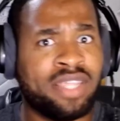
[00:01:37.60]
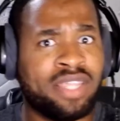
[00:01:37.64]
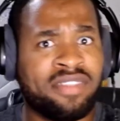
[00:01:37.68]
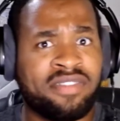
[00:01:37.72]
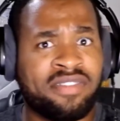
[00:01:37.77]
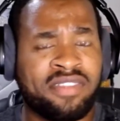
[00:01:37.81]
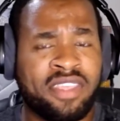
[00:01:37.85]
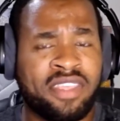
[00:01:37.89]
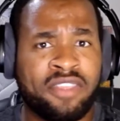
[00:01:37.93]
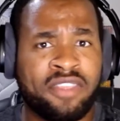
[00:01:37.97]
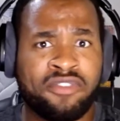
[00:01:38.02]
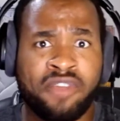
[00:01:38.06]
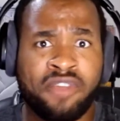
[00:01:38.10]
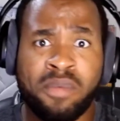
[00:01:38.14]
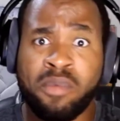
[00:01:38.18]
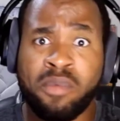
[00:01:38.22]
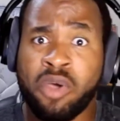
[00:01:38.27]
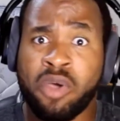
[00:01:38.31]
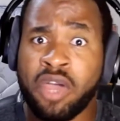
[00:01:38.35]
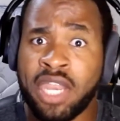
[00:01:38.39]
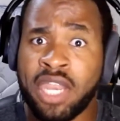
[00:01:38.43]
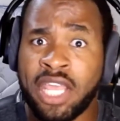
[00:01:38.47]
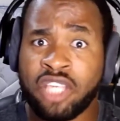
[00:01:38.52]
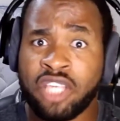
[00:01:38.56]
see some
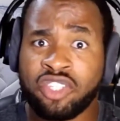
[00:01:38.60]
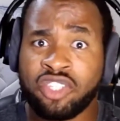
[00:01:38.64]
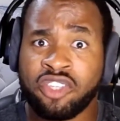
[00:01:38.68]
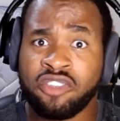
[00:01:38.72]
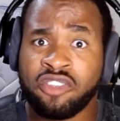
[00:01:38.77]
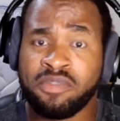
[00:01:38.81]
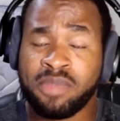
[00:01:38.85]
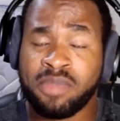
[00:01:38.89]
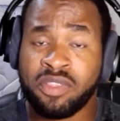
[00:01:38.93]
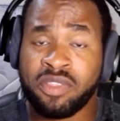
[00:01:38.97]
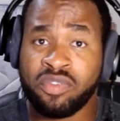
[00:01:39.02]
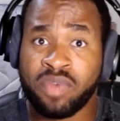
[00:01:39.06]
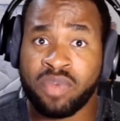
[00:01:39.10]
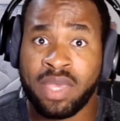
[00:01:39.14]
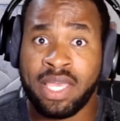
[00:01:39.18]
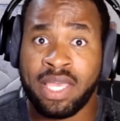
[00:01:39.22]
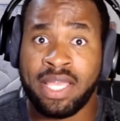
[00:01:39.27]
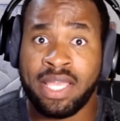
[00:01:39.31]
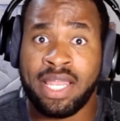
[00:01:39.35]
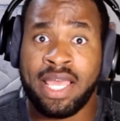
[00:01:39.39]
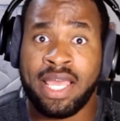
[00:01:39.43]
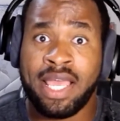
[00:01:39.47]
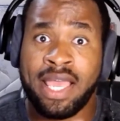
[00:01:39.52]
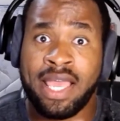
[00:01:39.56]
connections
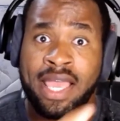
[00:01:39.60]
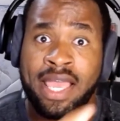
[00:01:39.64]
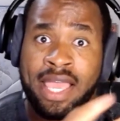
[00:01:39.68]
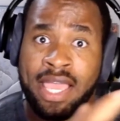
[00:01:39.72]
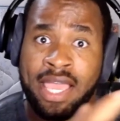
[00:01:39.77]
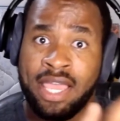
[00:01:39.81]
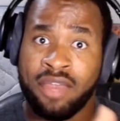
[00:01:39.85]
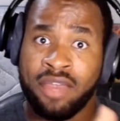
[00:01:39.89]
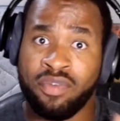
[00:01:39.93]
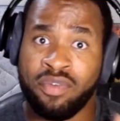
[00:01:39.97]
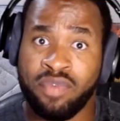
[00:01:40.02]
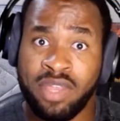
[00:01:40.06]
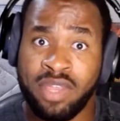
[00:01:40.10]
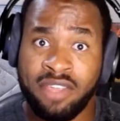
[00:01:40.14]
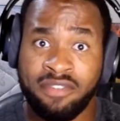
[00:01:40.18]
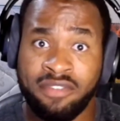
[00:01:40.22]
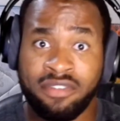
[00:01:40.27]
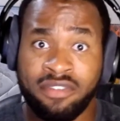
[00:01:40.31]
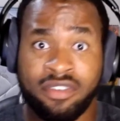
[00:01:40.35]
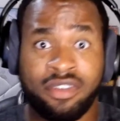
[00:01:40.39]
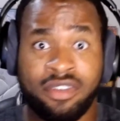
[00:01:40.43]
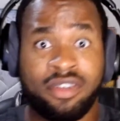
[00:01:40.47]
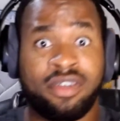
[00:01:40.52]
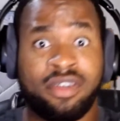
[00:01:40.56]
between a
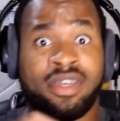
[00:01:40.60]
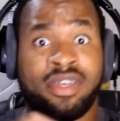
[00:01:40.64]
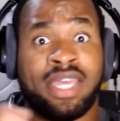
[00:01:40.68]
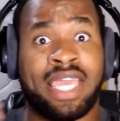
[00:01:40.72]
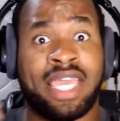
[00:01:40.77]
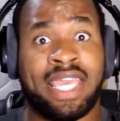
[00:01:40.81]
river,